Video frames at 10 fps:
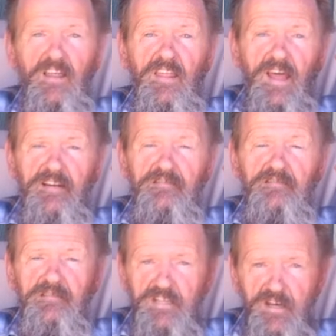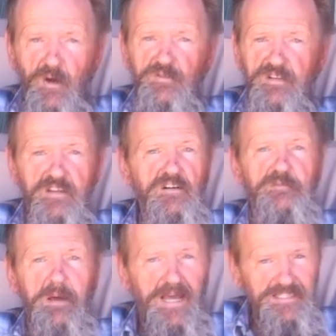that denotes that there's
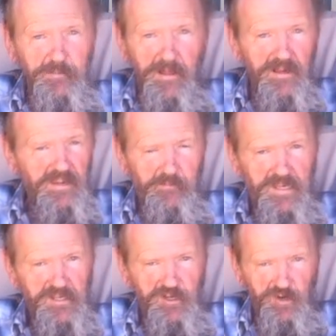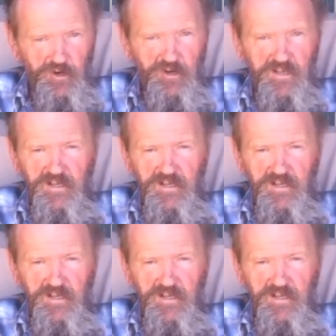possibility of being cured.